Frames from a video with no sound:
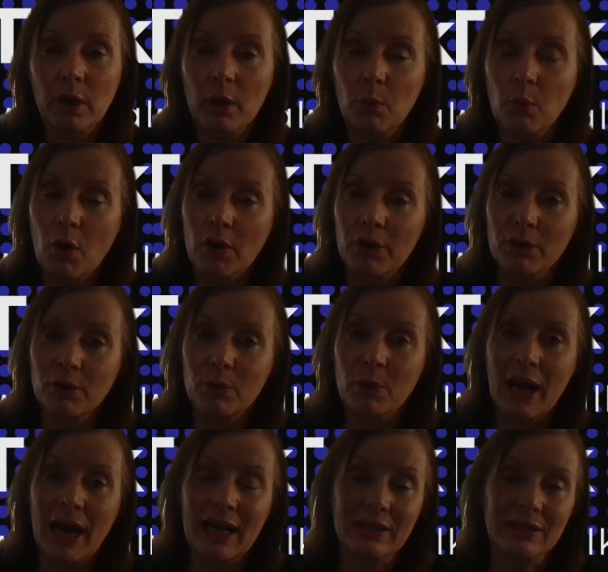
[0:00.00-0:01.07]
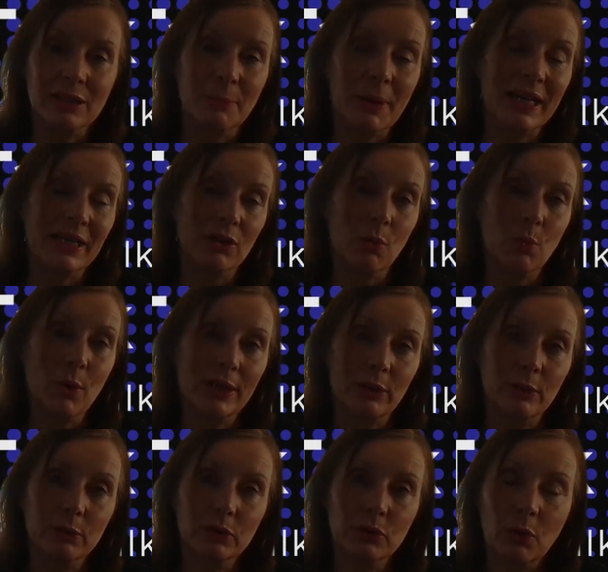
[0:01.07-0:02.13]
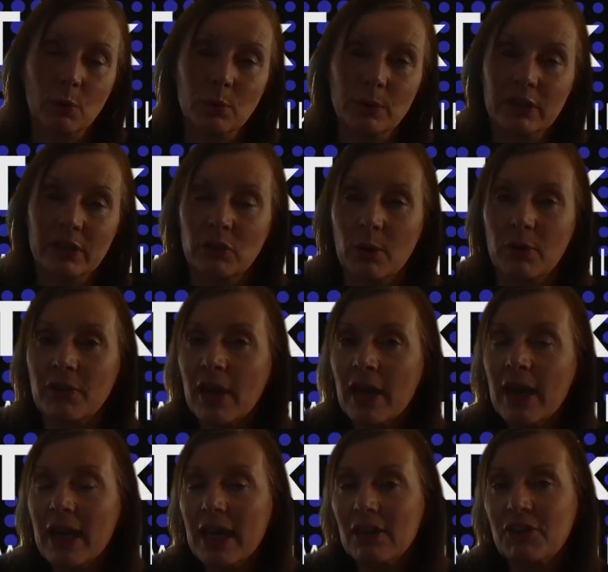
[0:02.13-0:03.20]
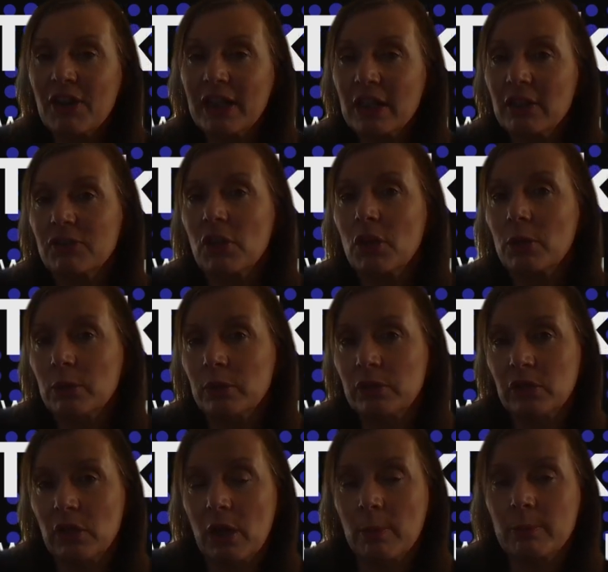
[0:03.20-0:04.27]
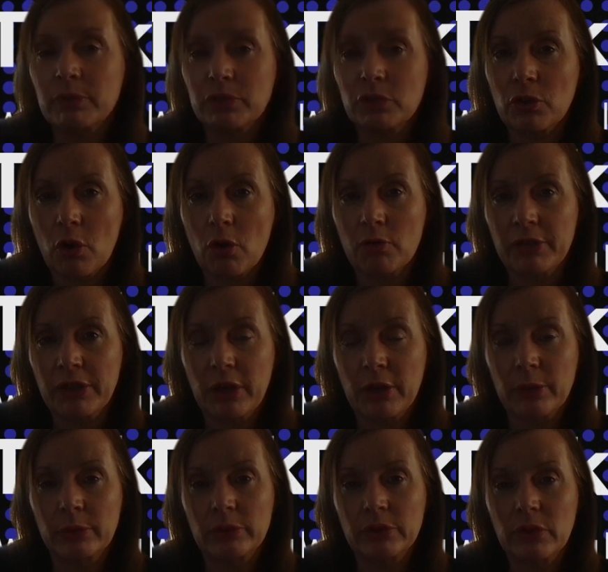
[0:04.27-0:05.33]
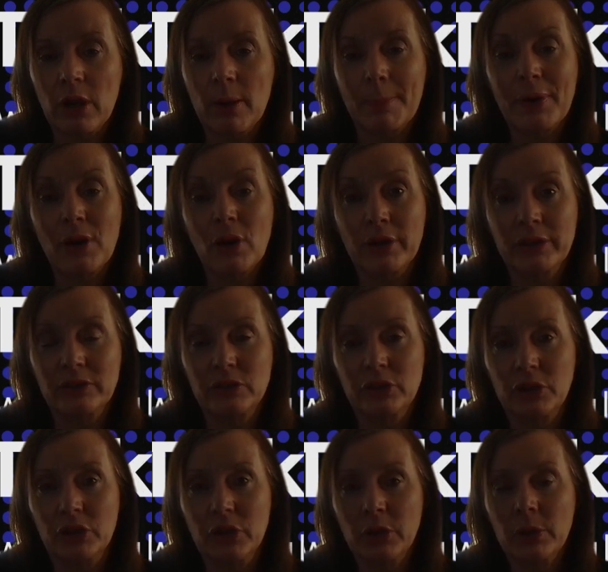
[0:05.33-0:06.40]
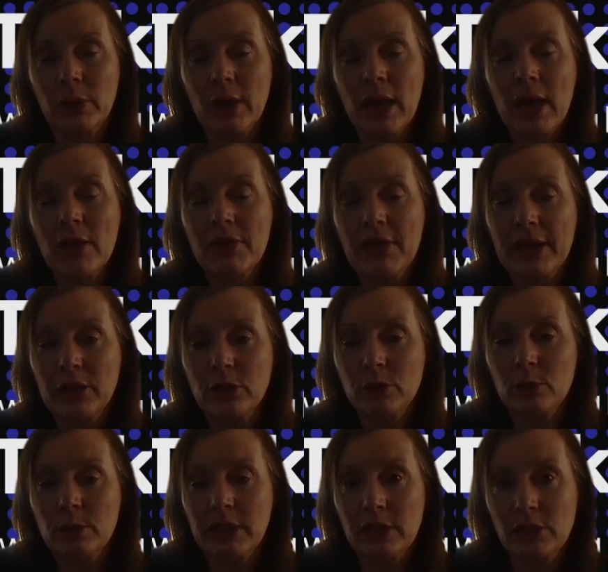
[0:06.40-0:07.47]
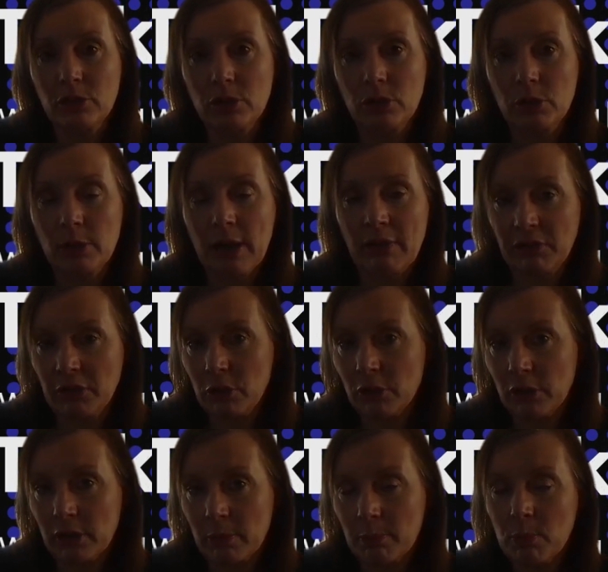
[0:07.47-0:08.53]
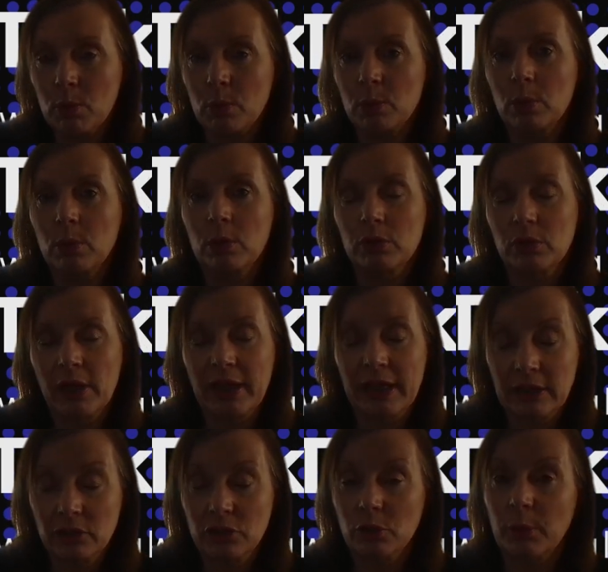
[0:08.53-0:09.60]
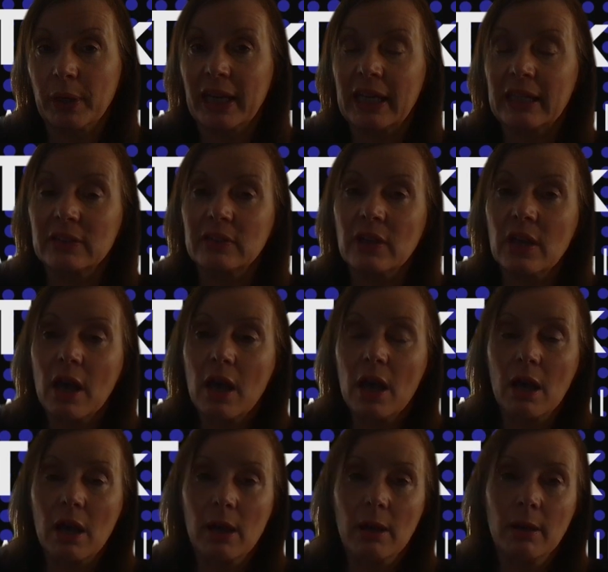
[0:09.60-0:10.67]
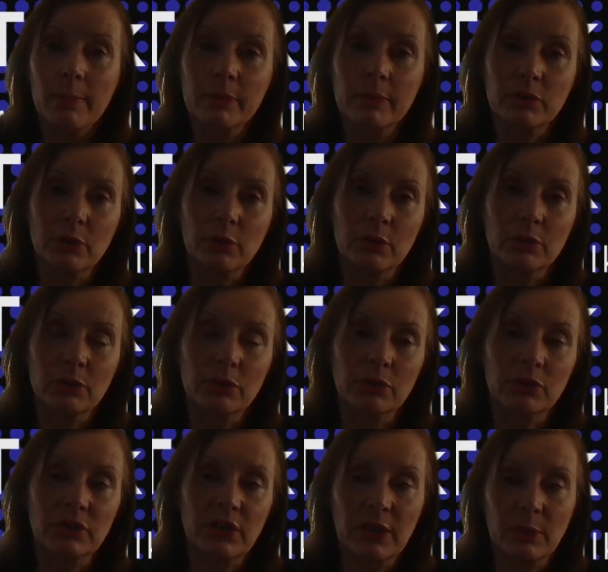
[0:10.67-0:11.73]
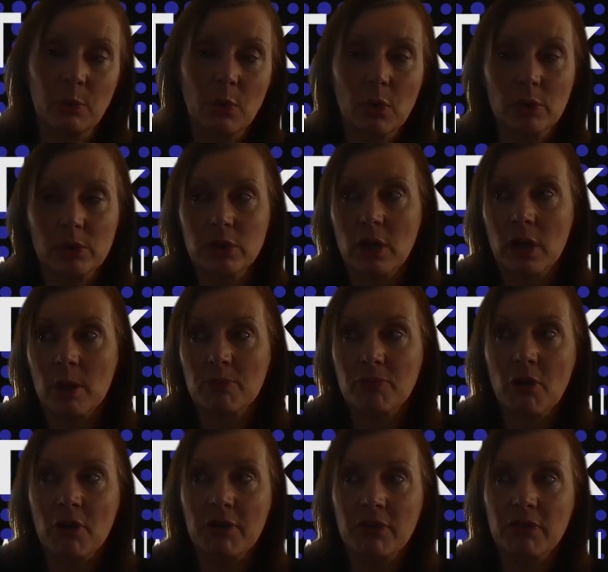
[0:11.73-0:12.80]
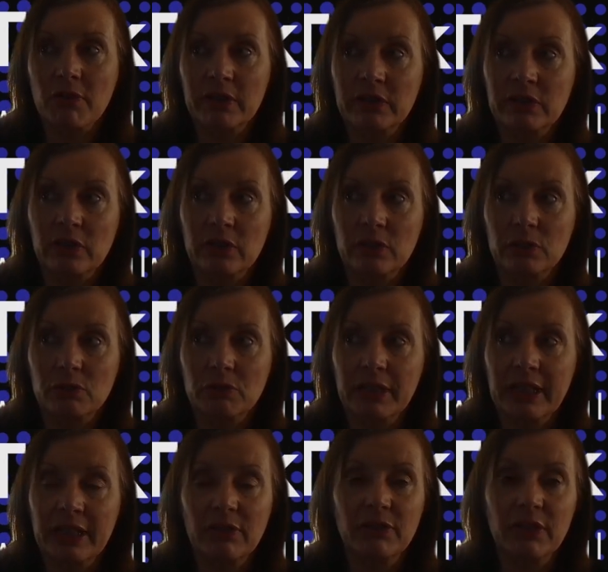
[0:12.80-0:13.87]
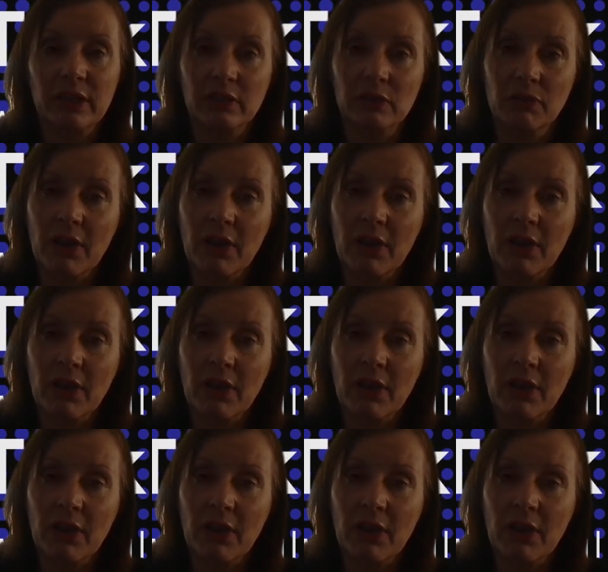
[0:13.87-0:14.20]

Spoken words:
while, and depending on when you sold it. So if any of those scenarios apply to you, then you need to have a look more into it to see what private residence relief is